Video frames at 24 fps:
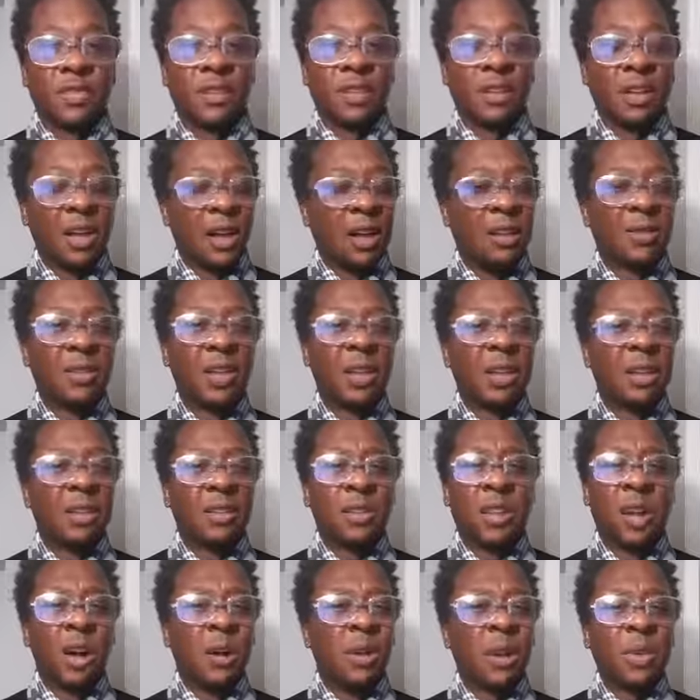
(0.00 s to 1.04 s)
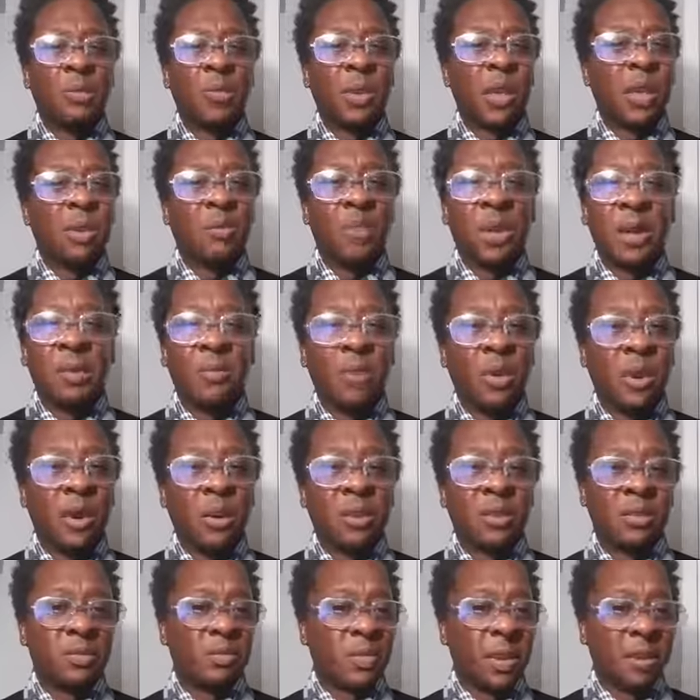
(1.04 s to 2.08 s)
Oh yeah, all they play a big part.
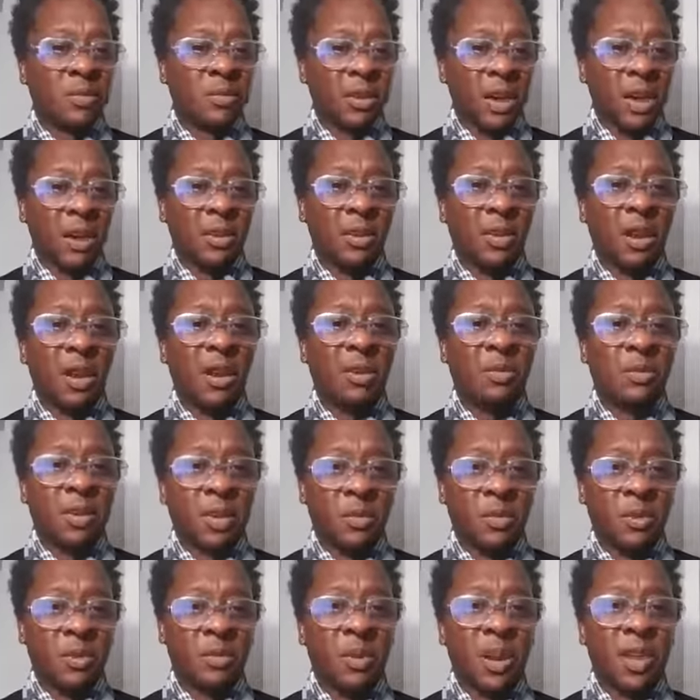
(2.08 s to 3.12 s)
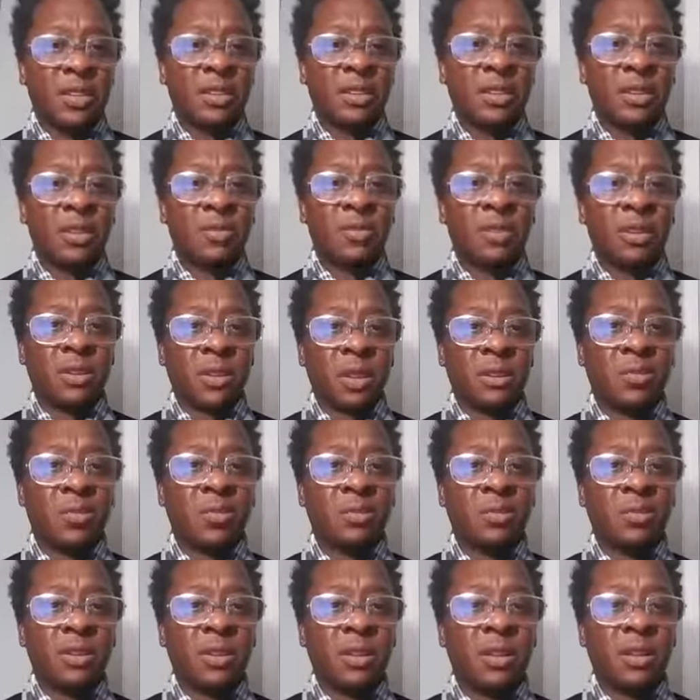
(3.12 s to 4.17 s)
These people y'all call Democrats and
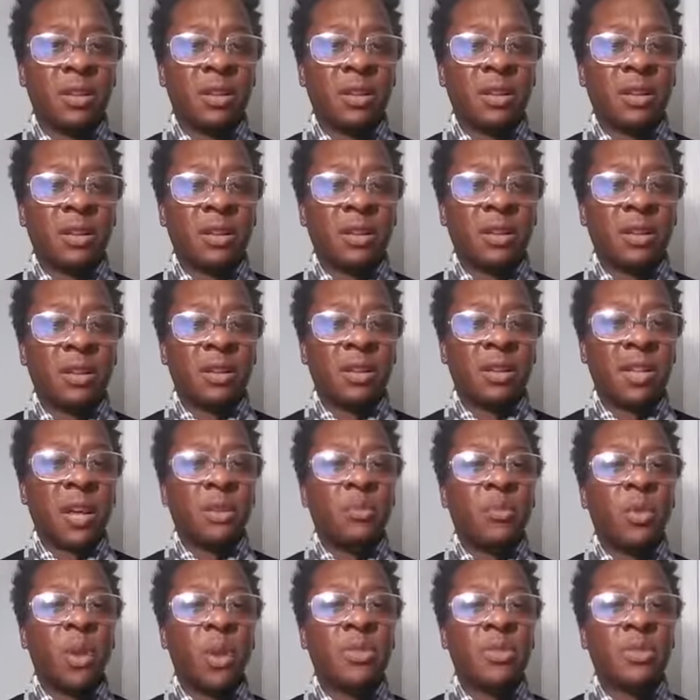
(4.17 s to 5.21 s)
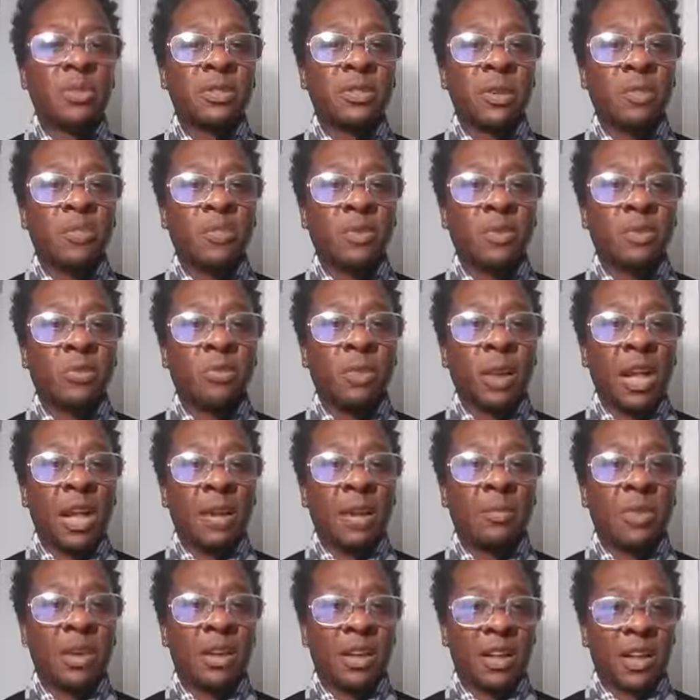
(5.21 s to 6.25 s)
liberals, they purposely push black
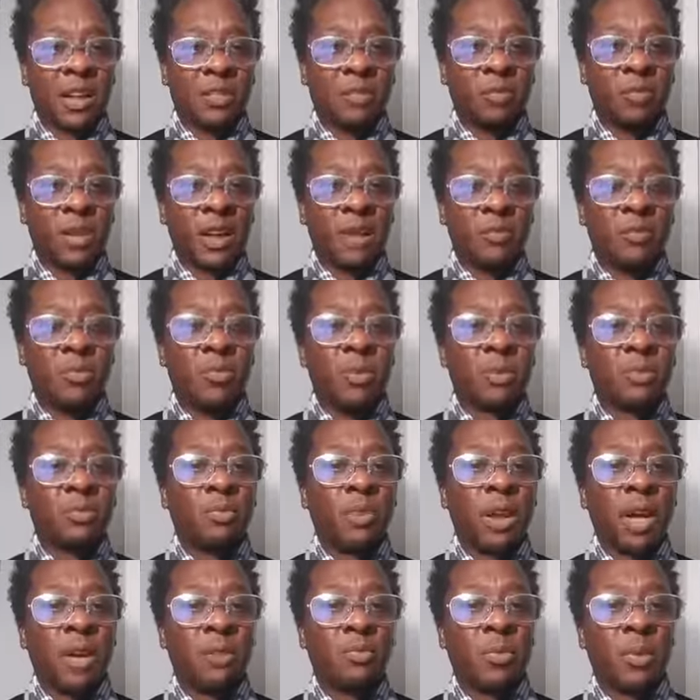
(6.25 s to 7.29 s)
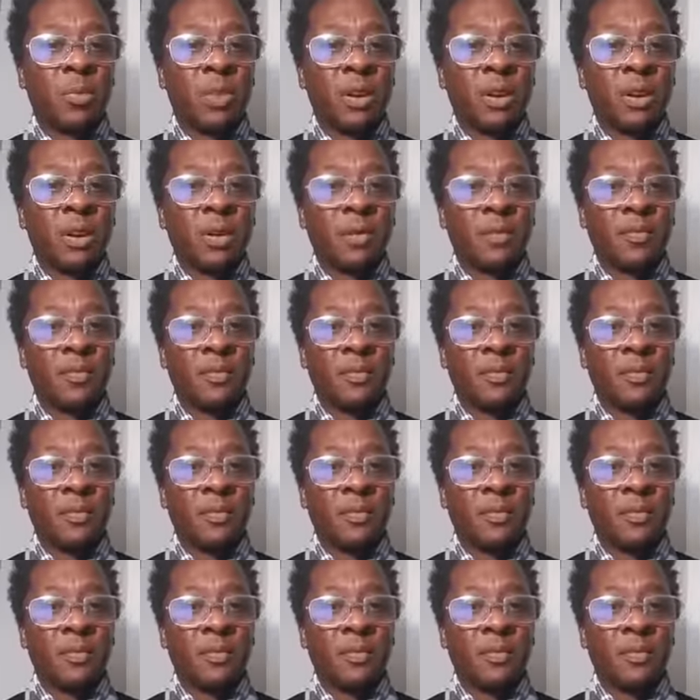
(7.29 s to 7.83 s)
men out of the way and push black women up.